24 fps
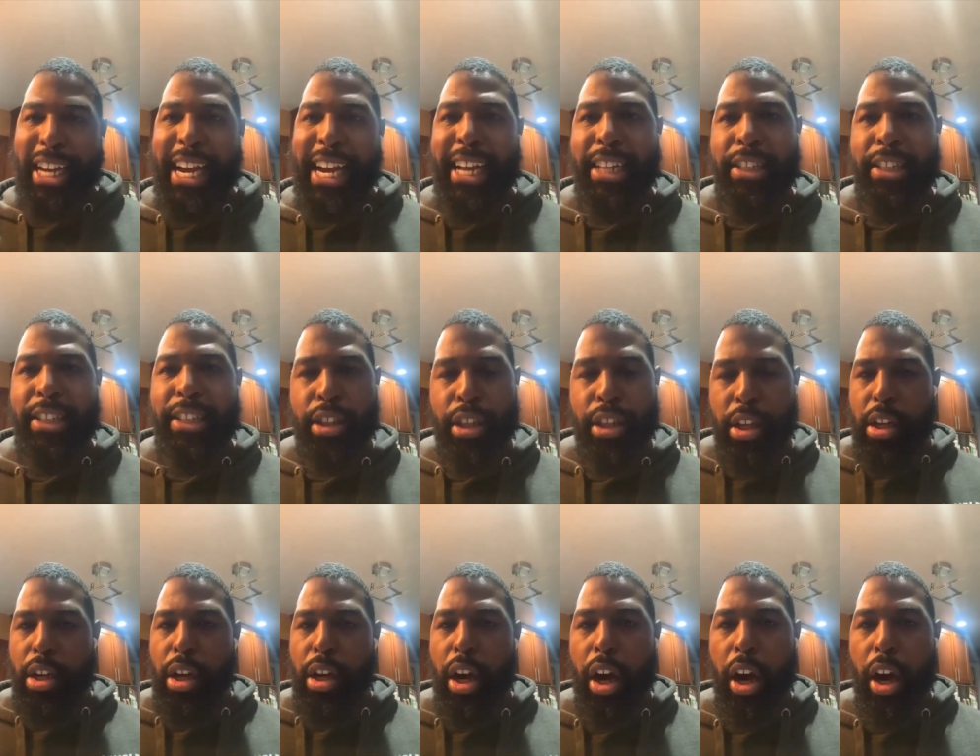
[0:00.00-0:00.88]
It adds
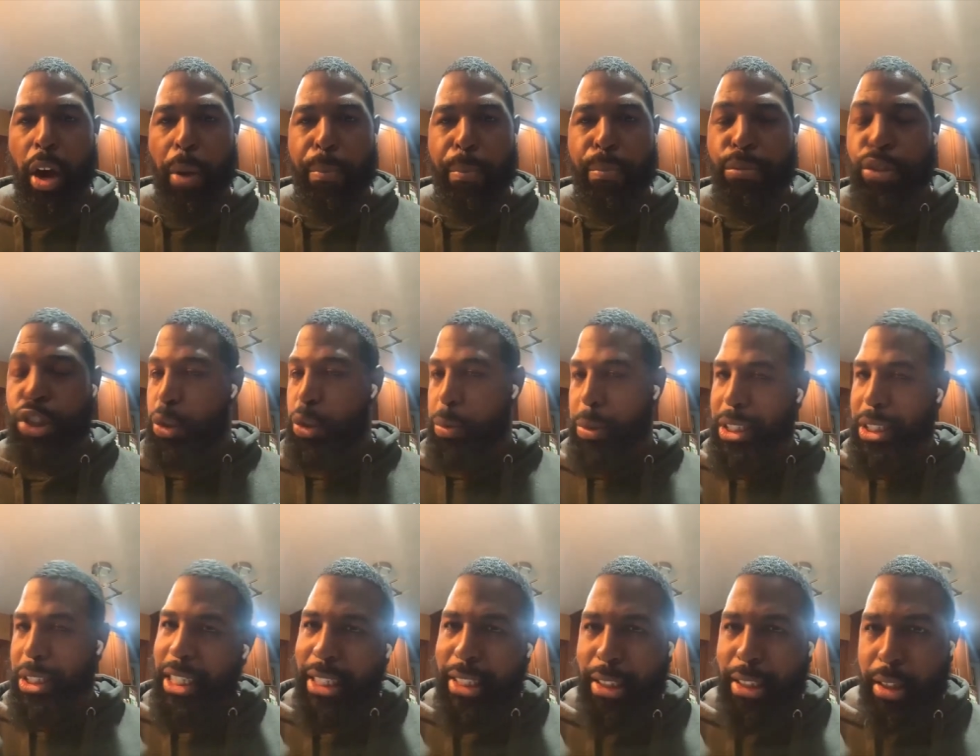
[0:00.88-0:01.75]
um,
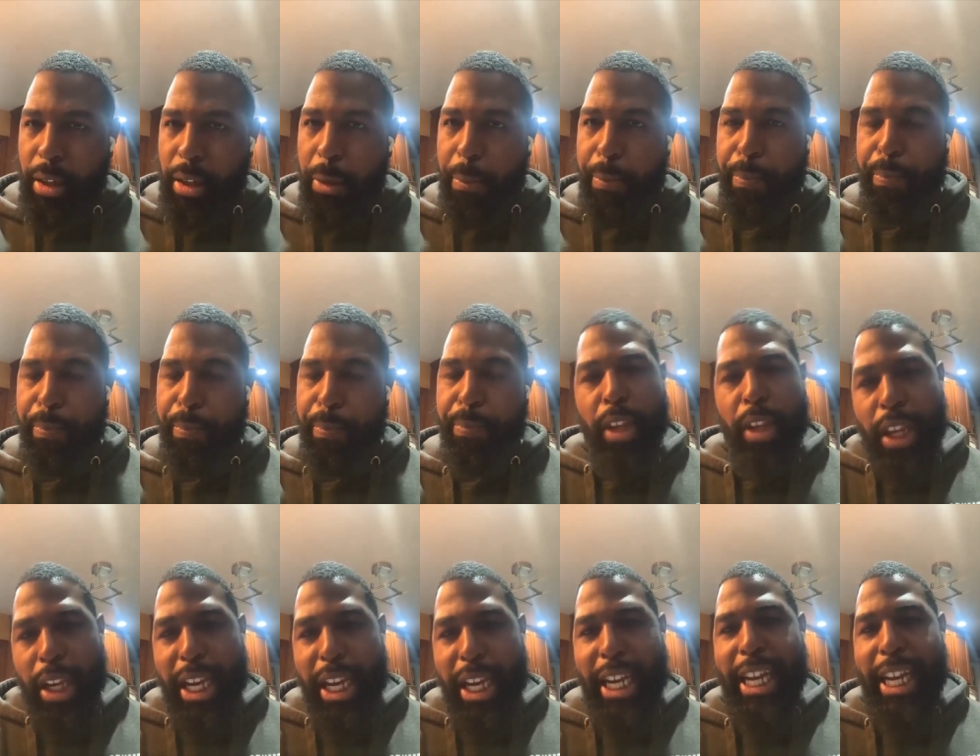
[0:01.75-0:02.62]
sweetness,
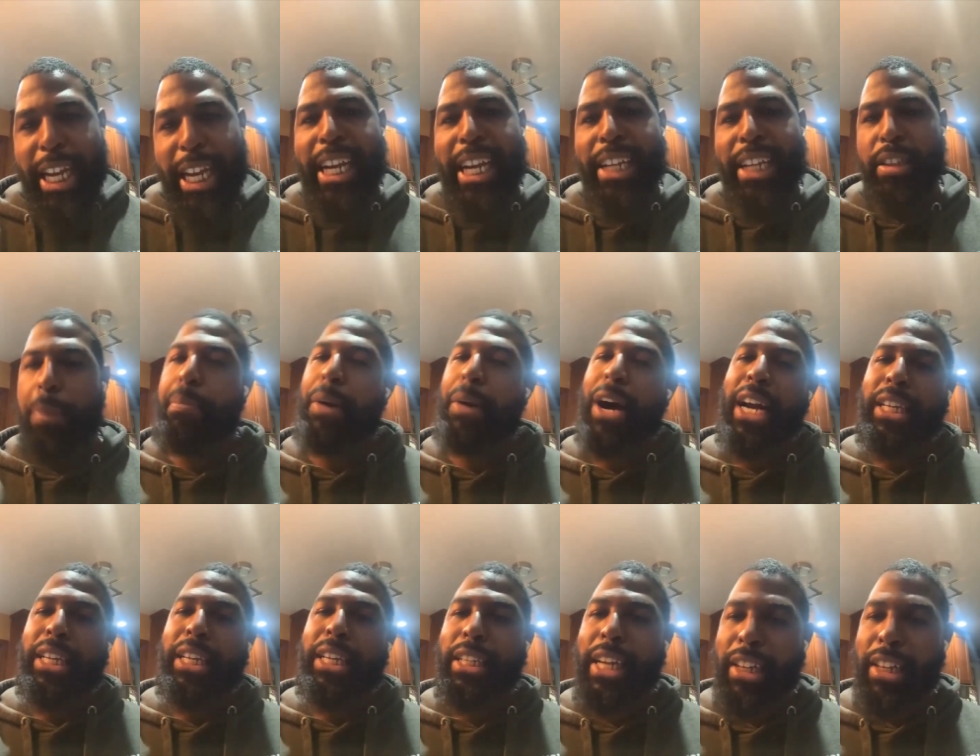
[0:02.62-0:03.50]
it adds as a
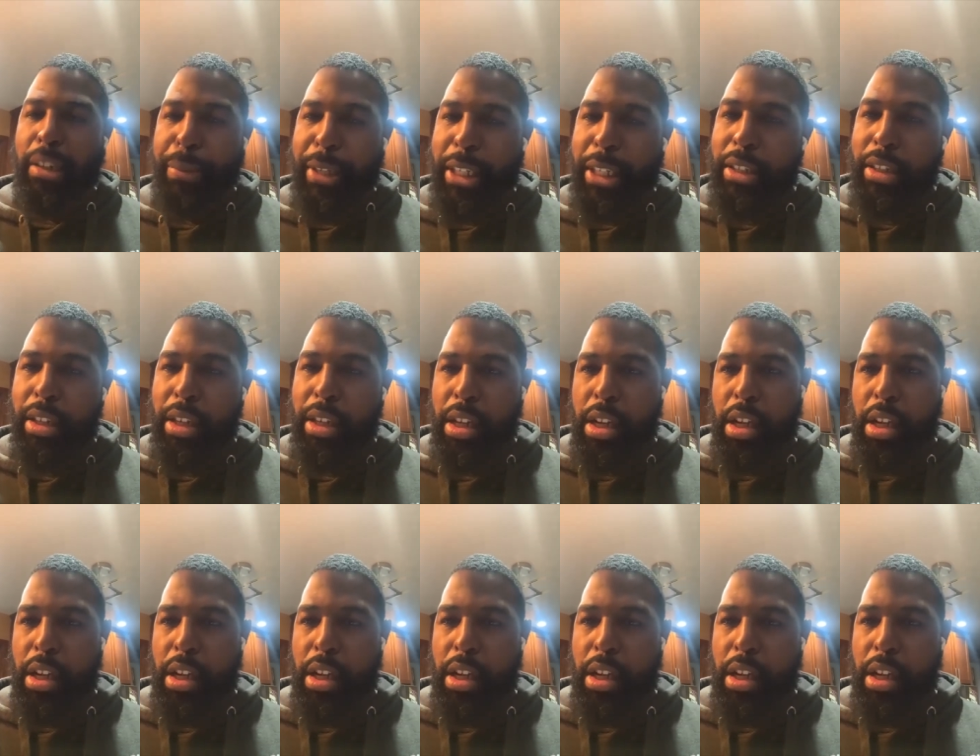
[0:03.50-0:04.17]
binding element,